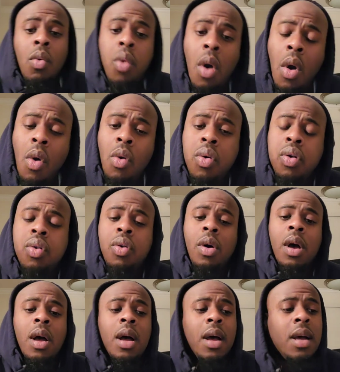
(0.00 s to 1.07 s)
Woo!
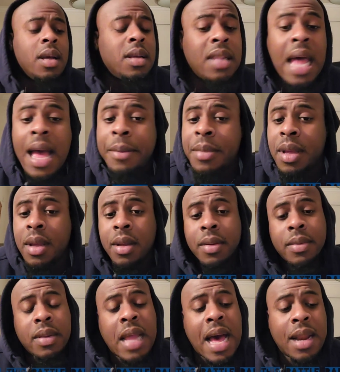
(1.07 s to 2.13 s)
Lot, man.
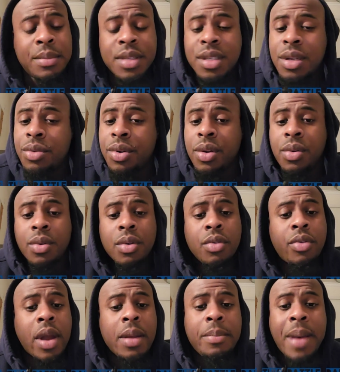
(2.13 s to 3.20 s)
A lot of material.
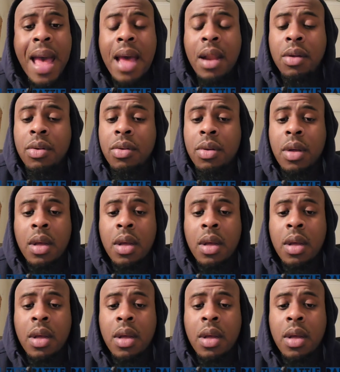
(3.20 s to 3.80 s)
Great battle.